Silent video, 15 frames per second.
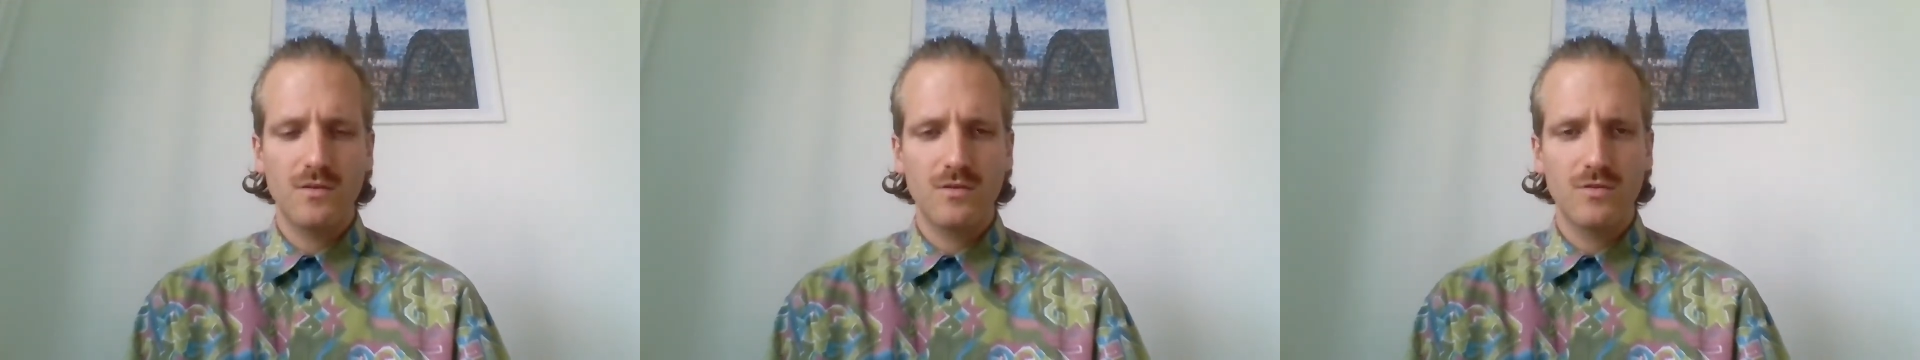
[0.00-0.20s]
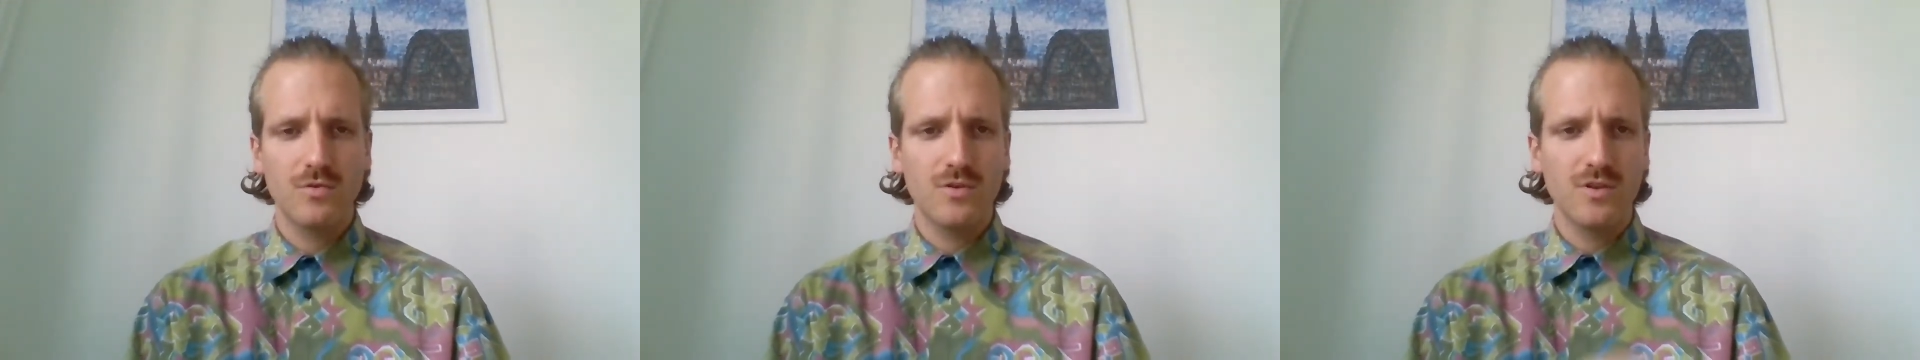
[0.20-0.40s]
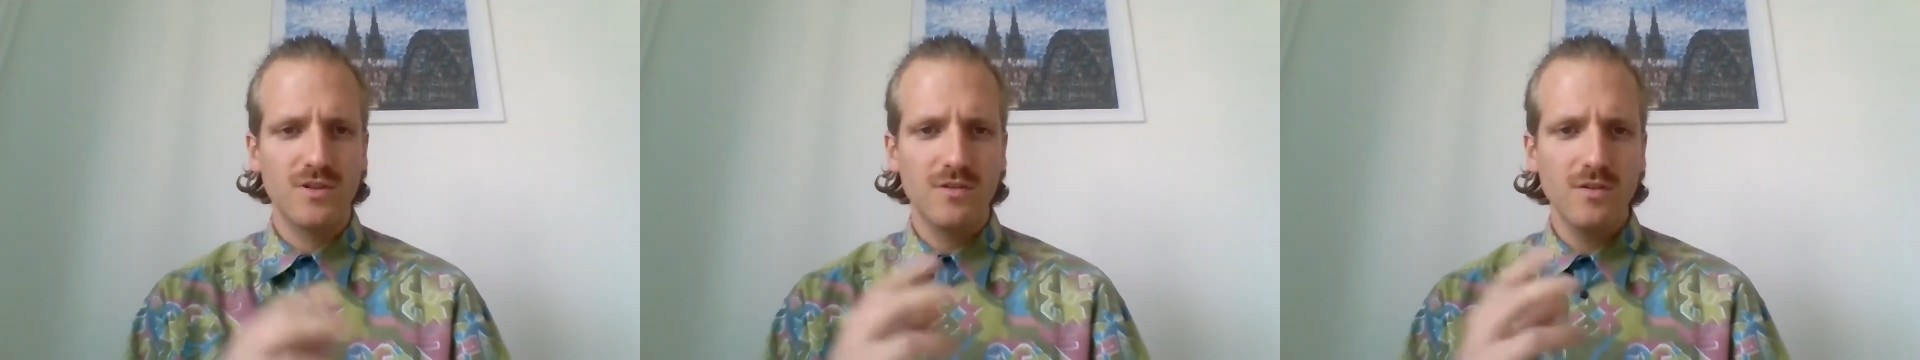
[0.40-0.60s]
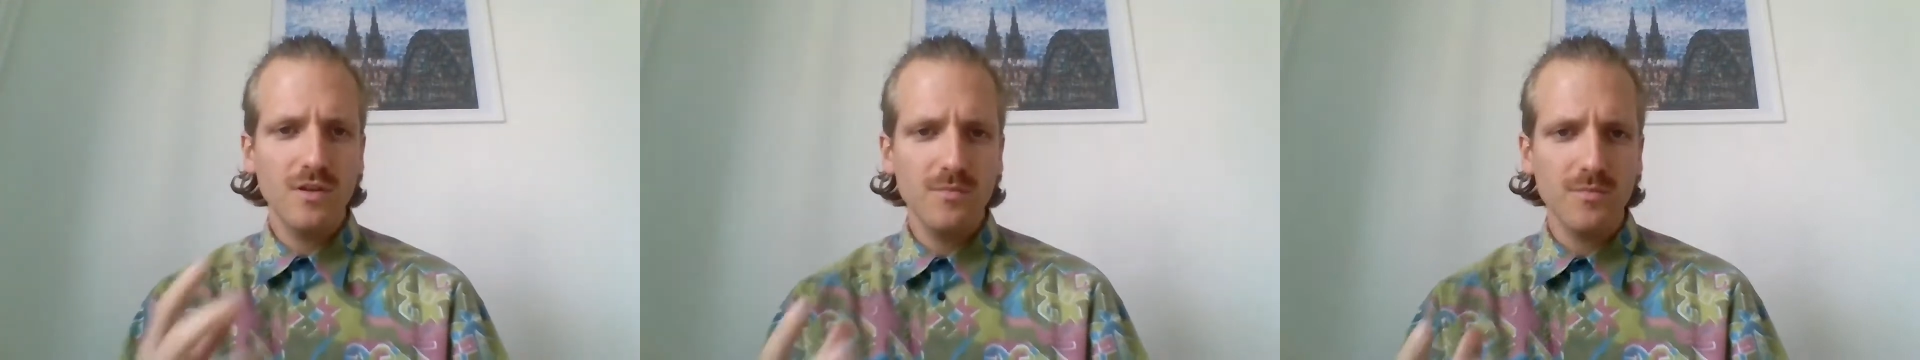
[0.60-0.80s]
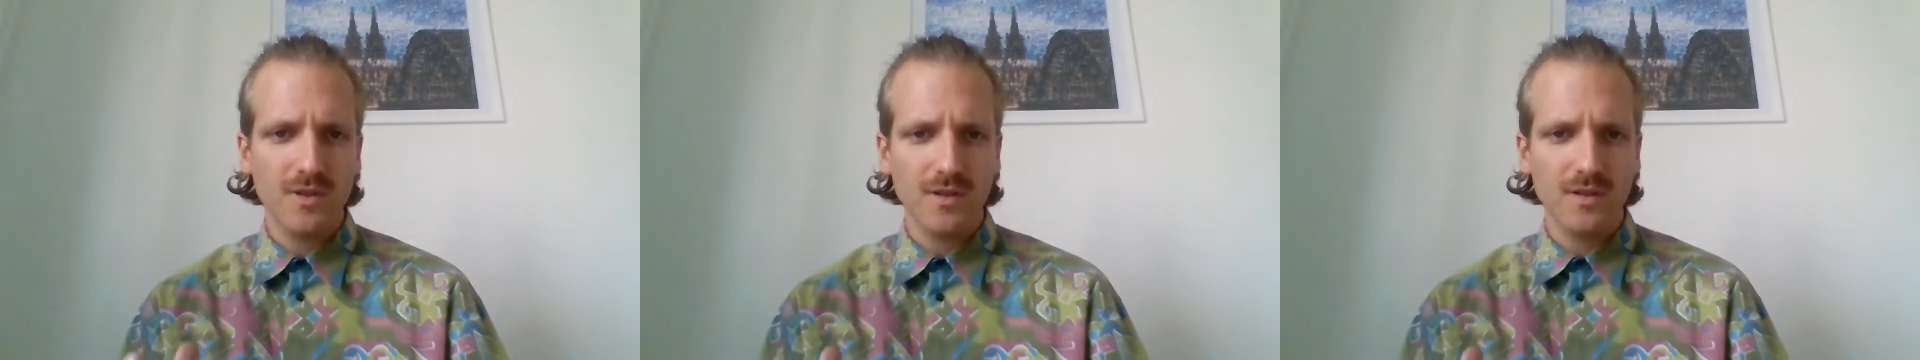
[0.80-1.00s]
to
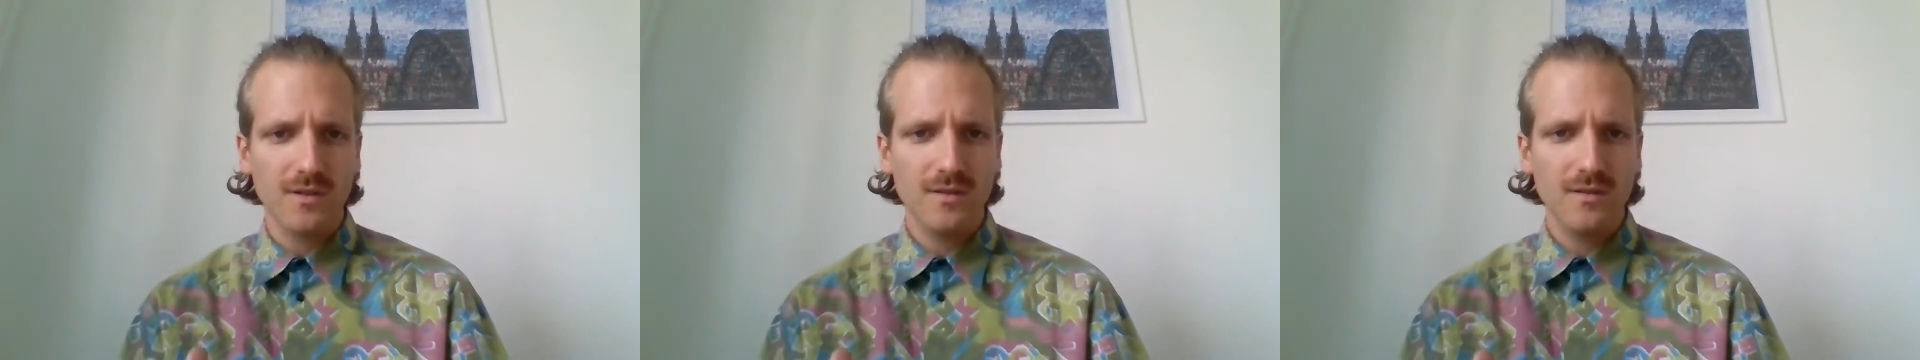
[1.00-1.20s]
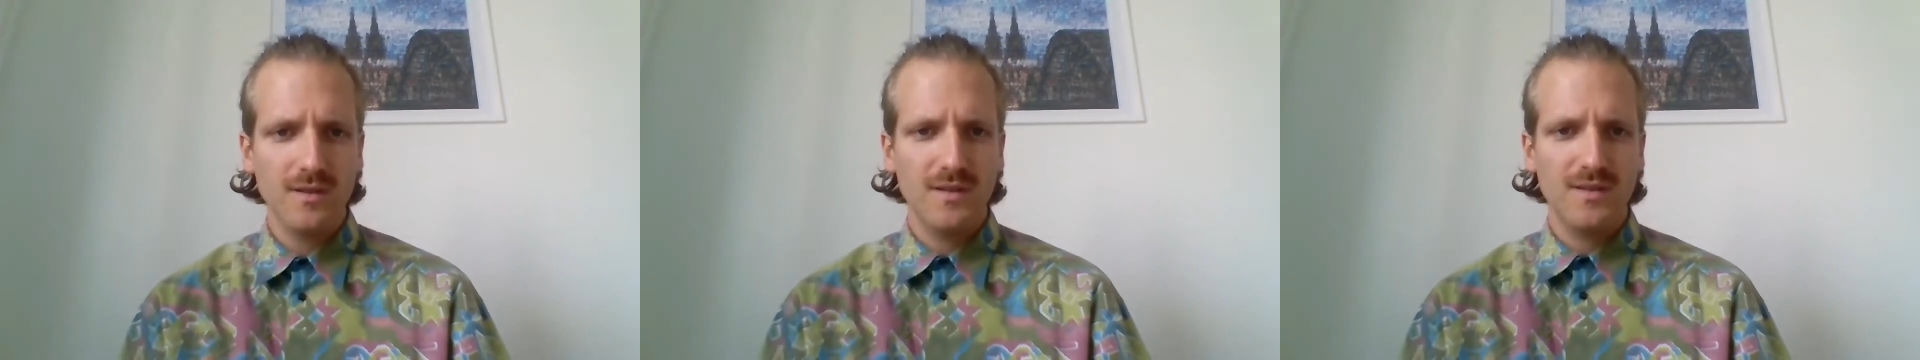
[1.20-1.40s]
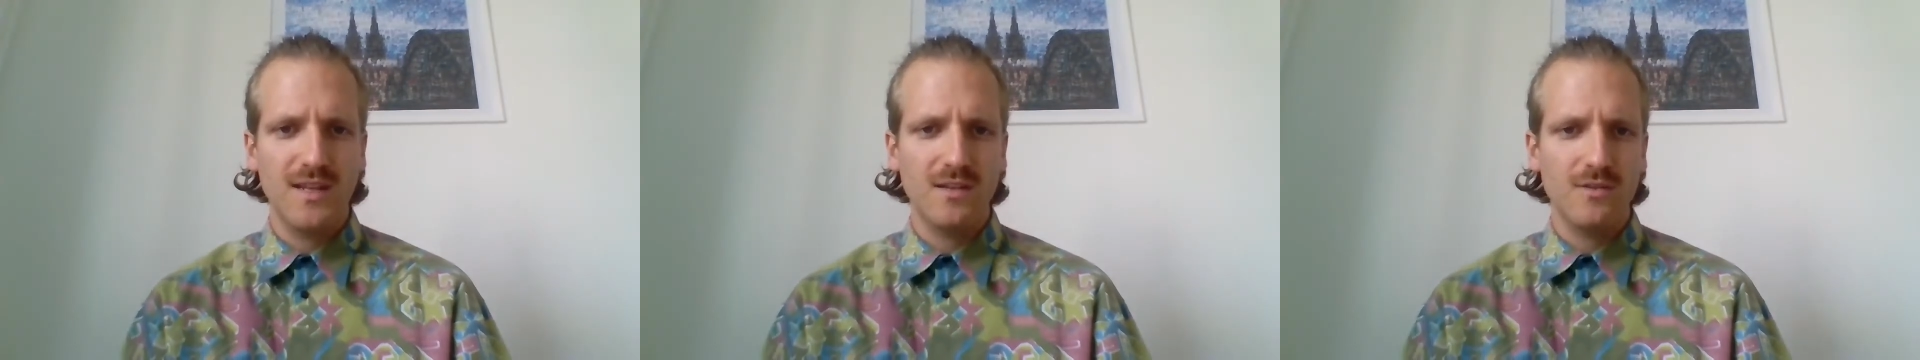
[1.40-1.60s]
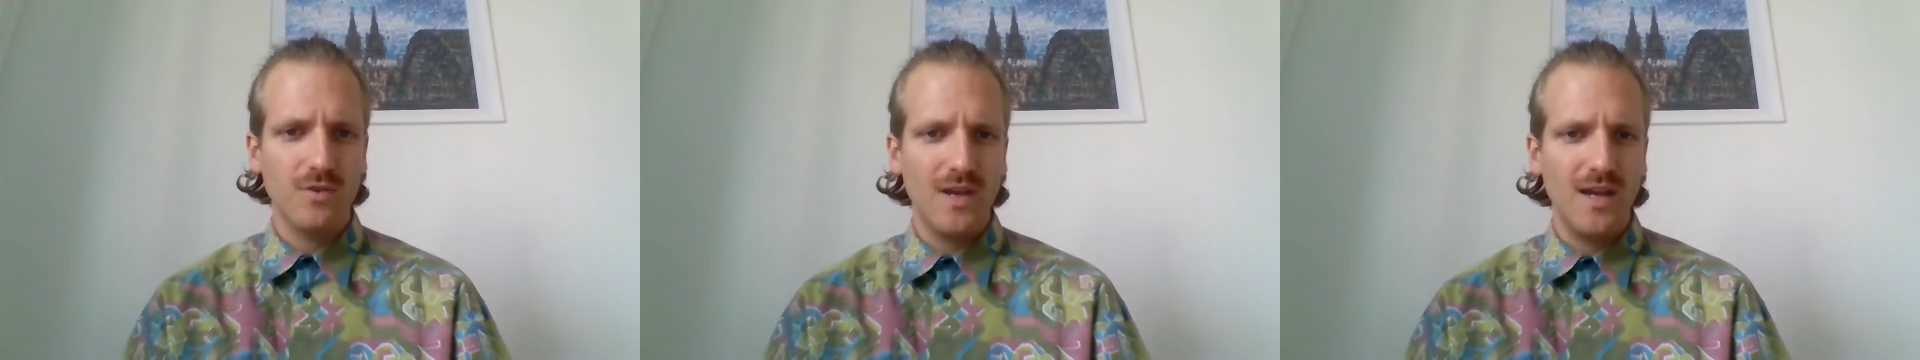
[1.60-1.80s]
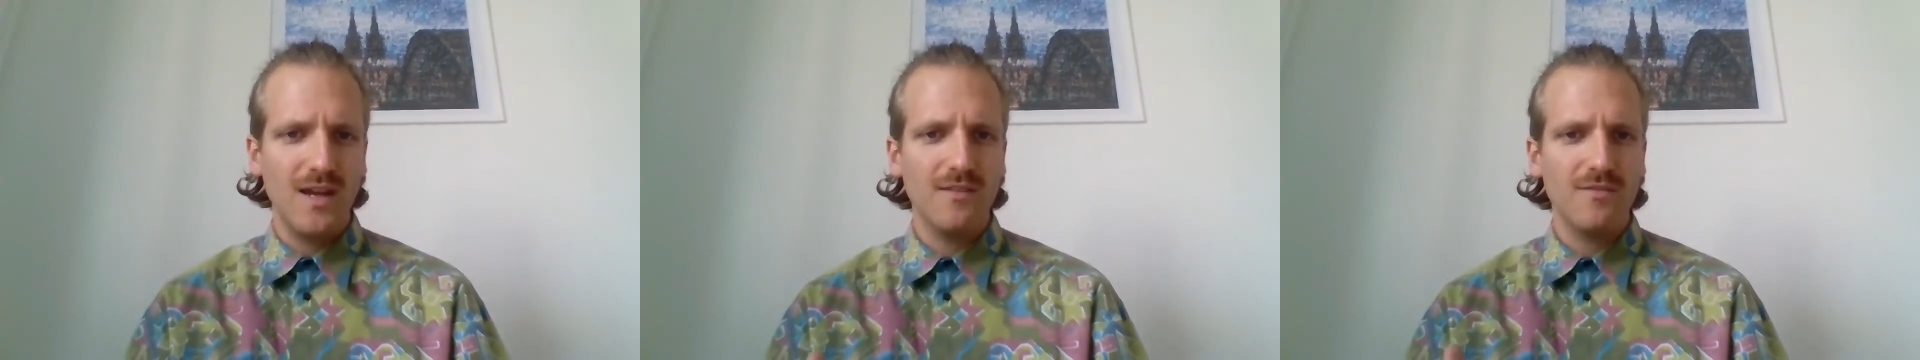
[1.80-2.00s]
determine that you
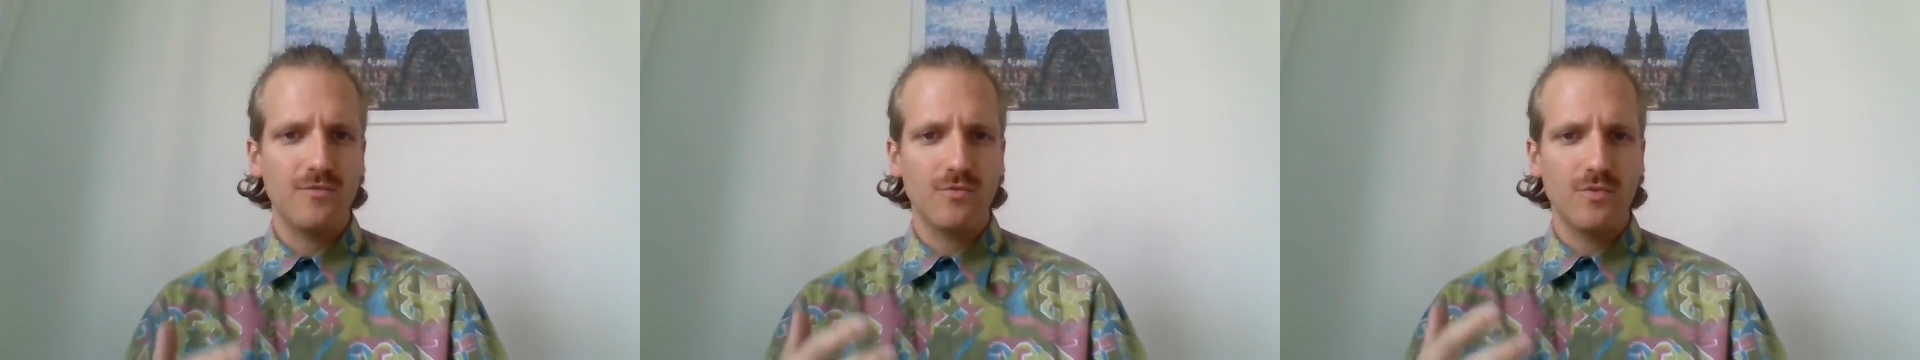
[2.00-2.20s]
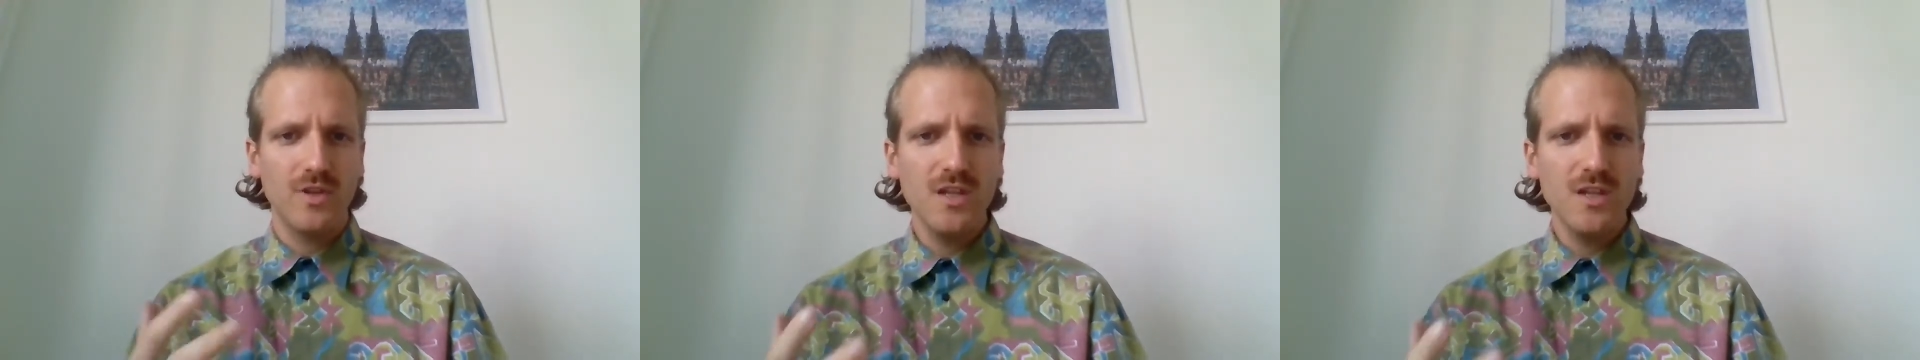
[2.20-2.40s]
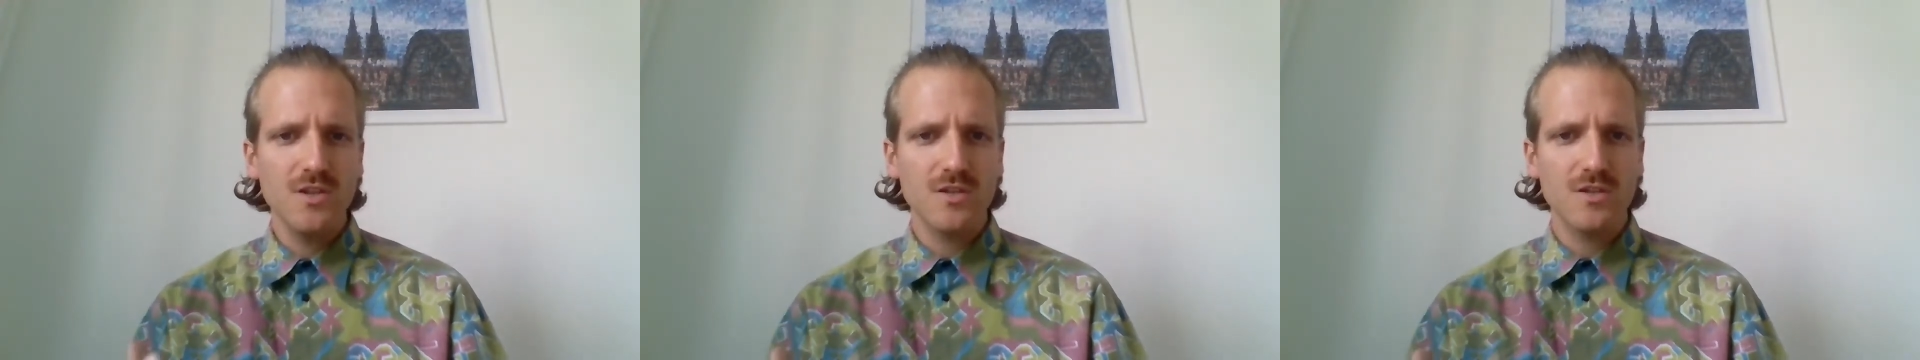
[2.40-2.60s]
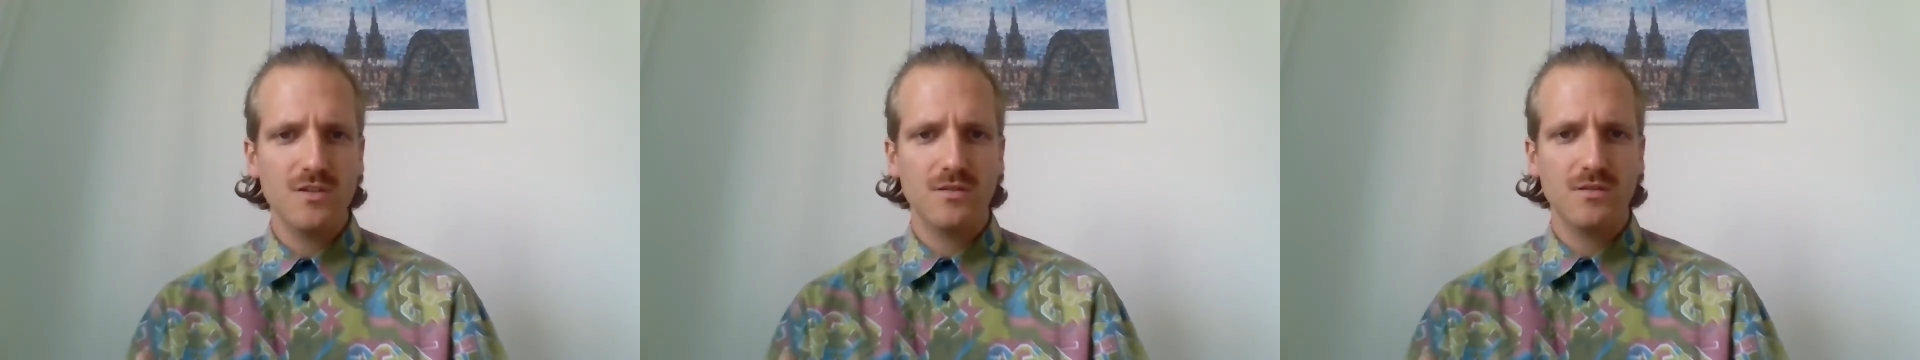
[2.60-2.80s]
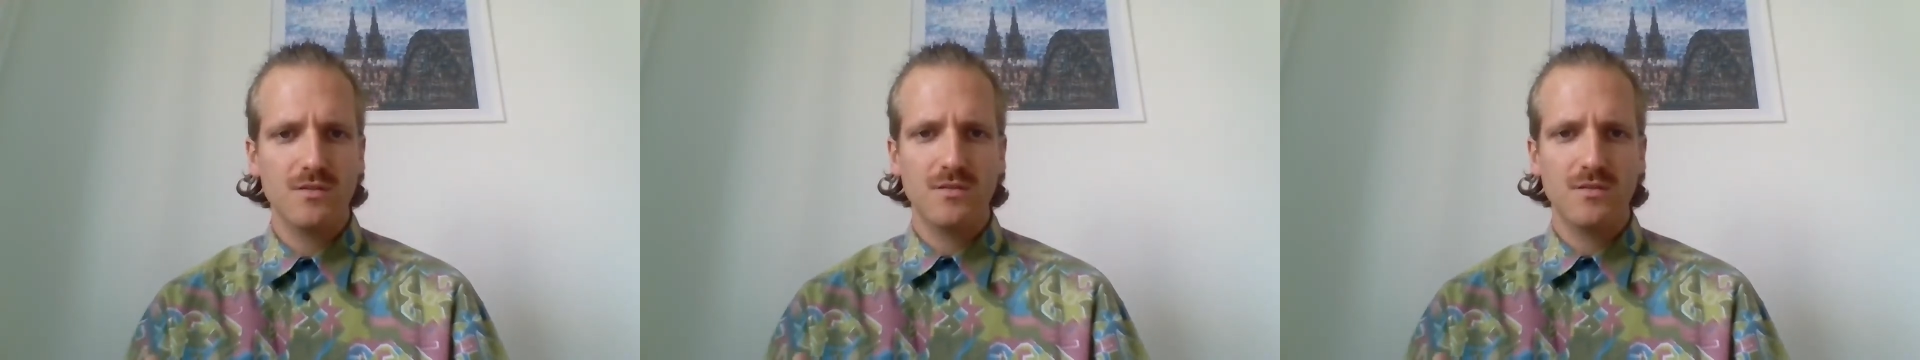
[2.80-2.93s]
have reached